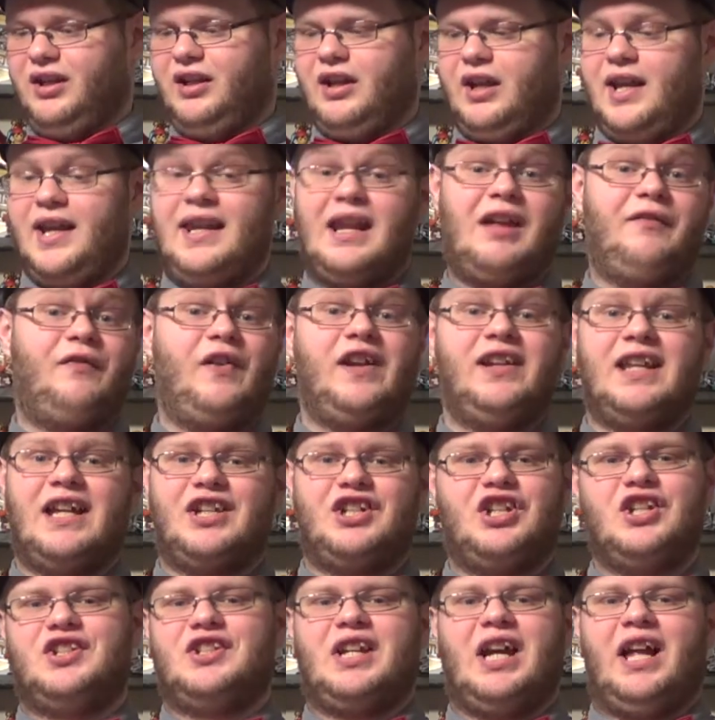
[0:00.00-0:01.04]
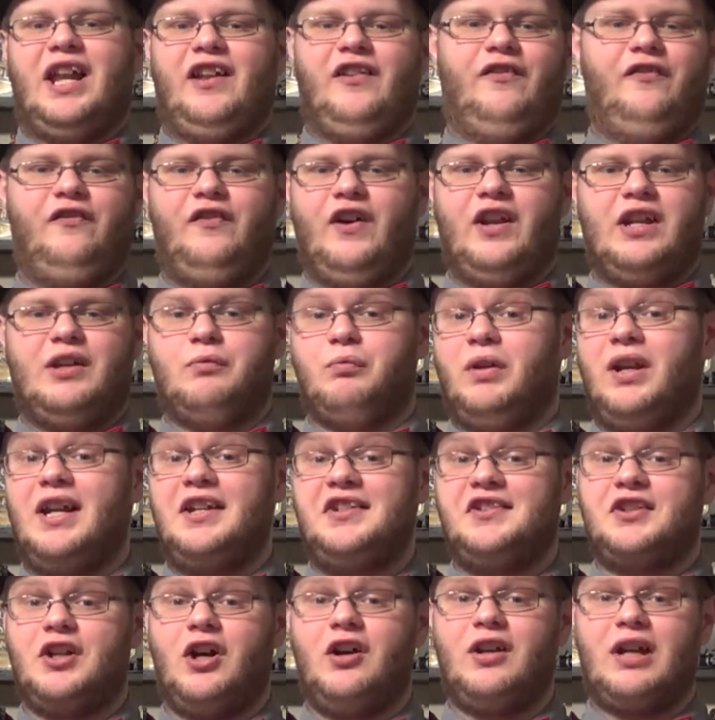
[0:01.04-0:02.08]
And I think that's just kind of funny. When I
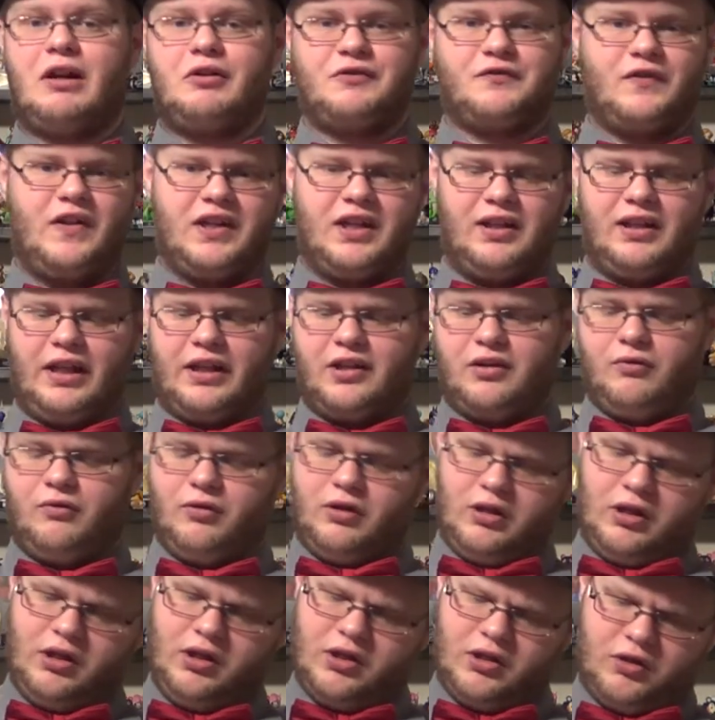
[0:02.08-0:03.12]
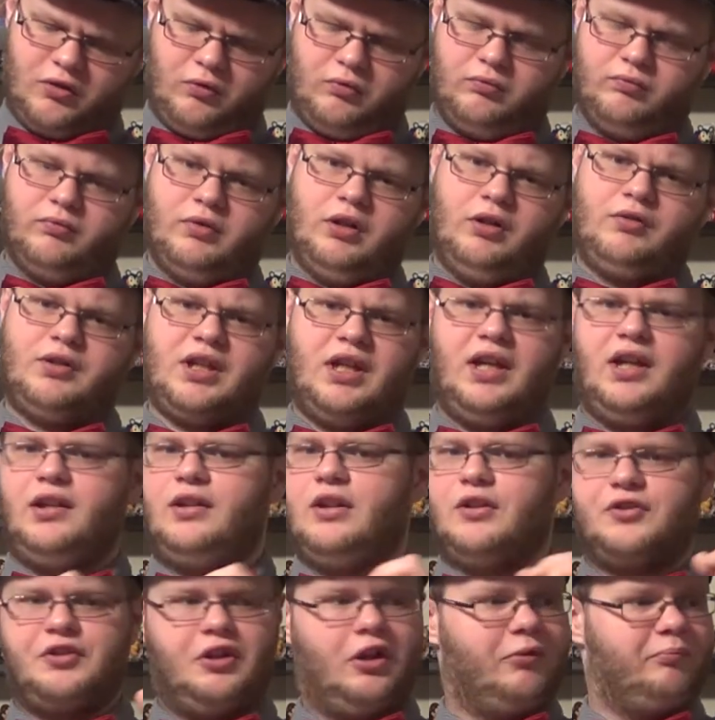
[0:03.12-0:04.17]
saw it, I was thinking like, oh, okay,
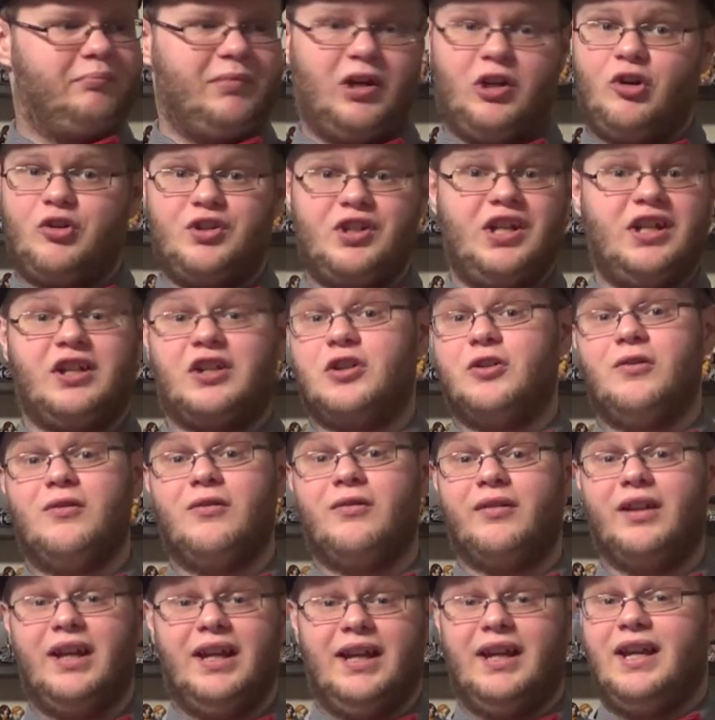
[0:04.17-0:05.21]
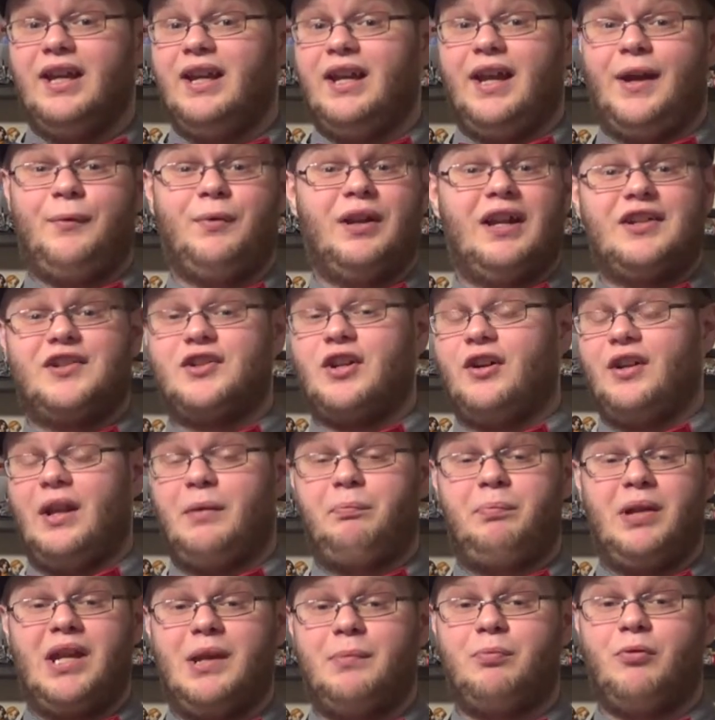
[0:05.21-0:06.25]
there's no metal sheet, cool. And when I saw
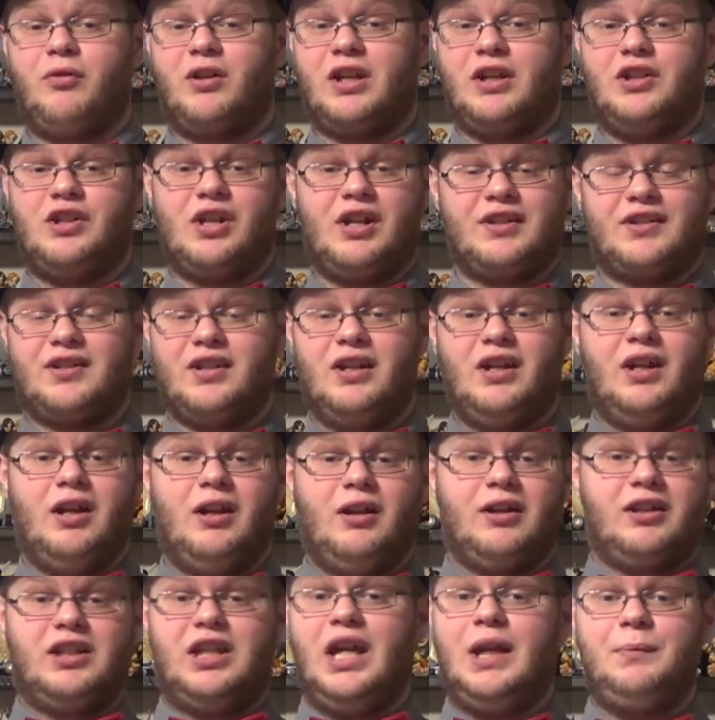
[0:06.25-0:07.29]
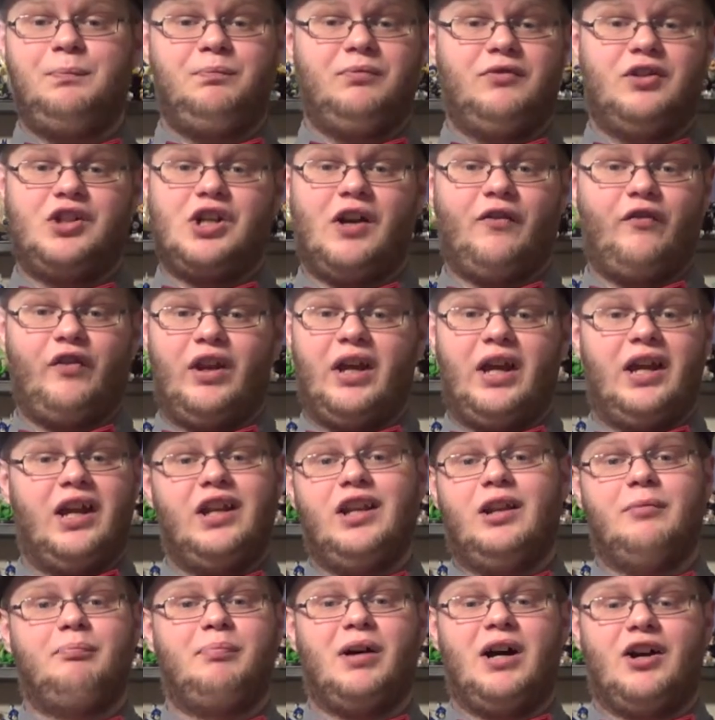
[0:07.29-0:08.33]
that people can just keep Shovel Knight in
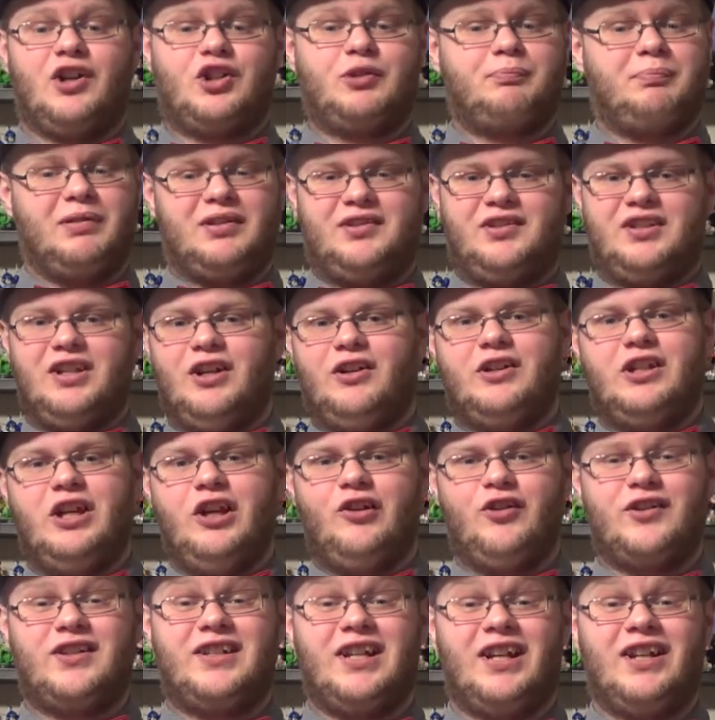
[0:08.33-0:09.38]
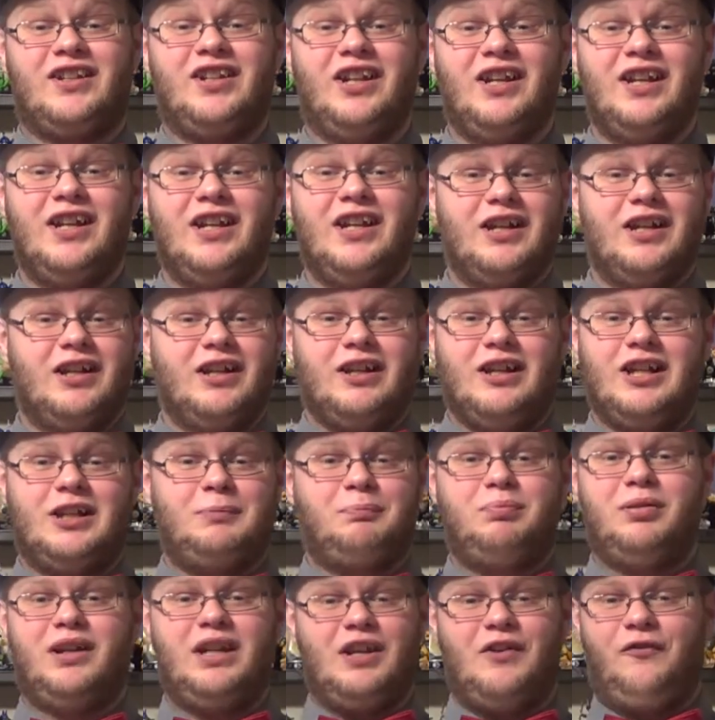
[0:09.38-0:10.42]
the box but still use it, it's
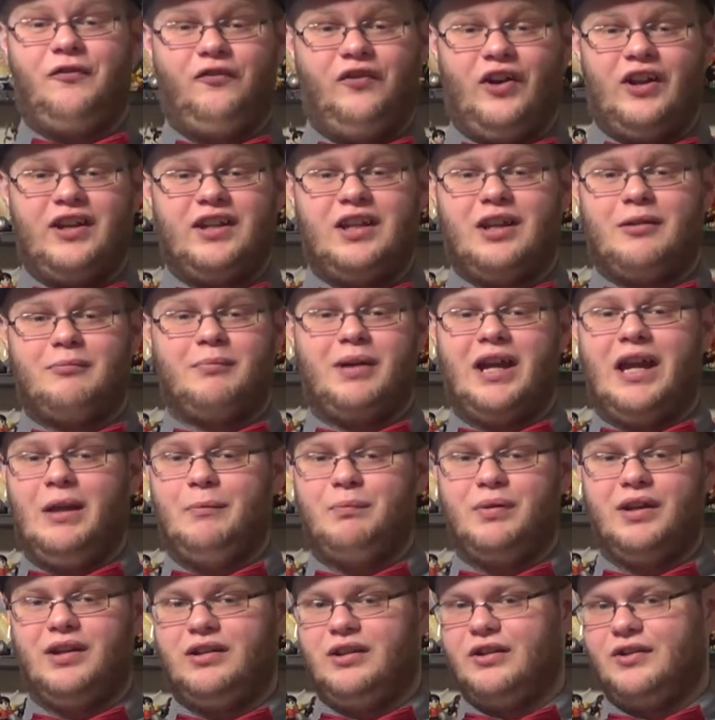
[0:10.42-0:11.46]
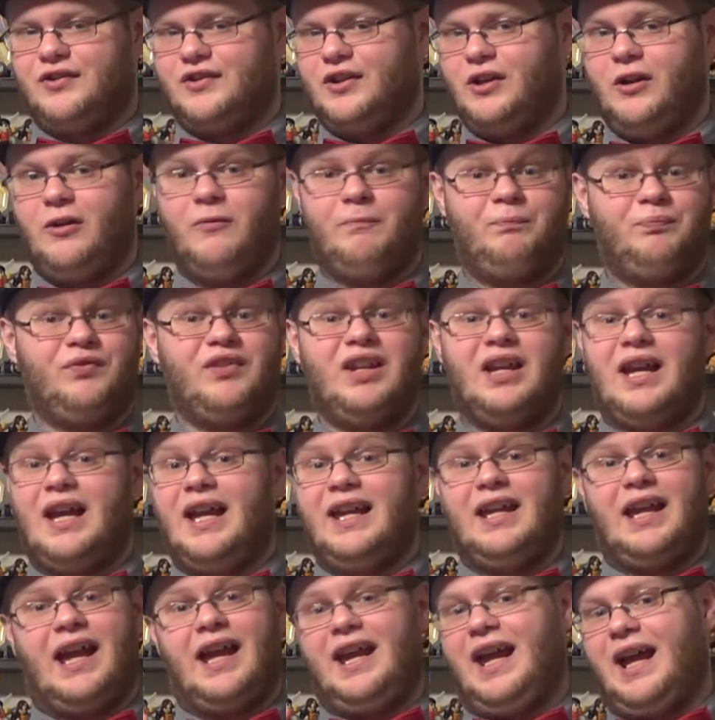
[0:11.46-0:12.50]
pretty funny in my opinion. So yeah, I
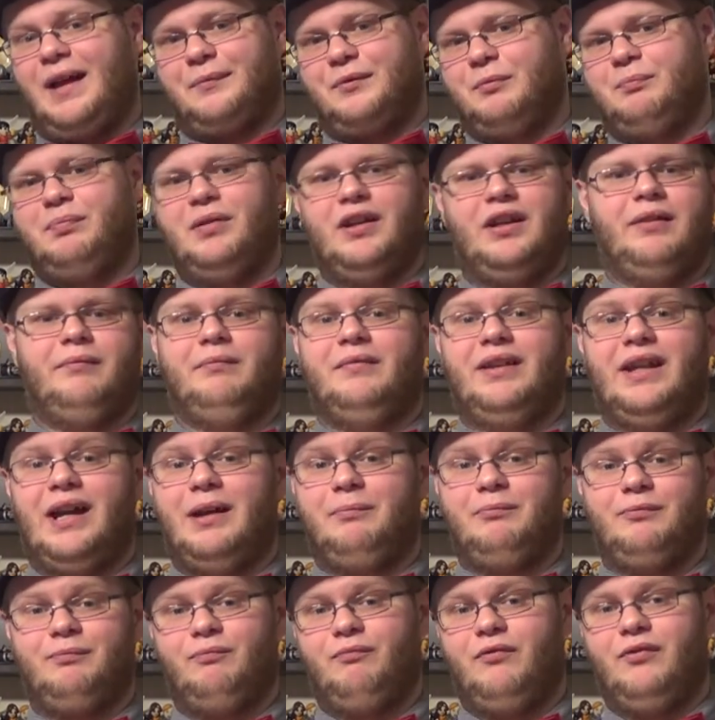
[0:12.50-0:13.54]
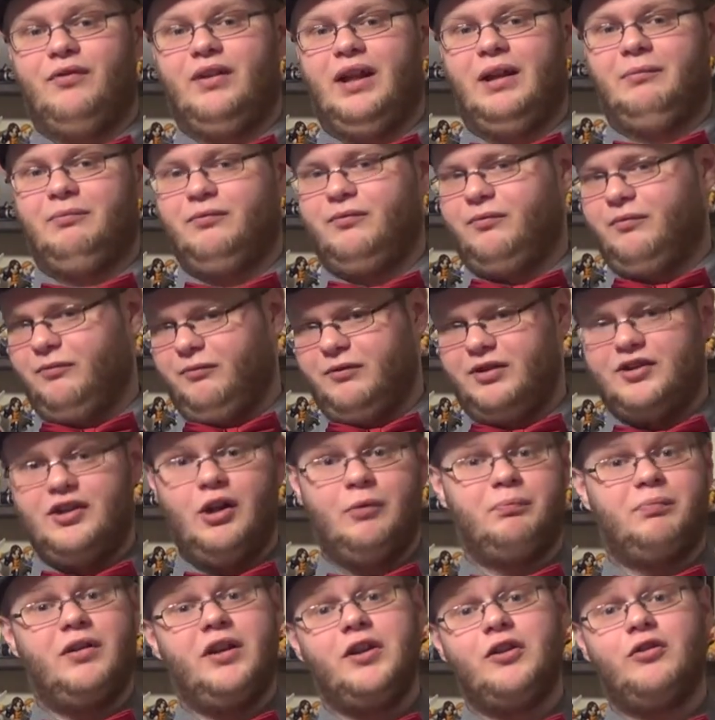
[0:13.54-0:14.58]
have to put him in that for that. Still,
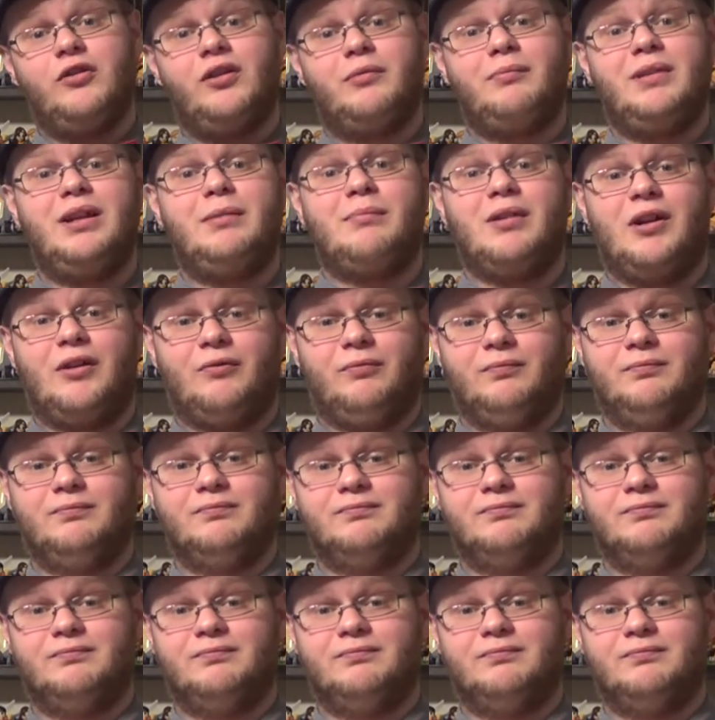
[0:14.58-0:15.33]
pretty cool amiibo.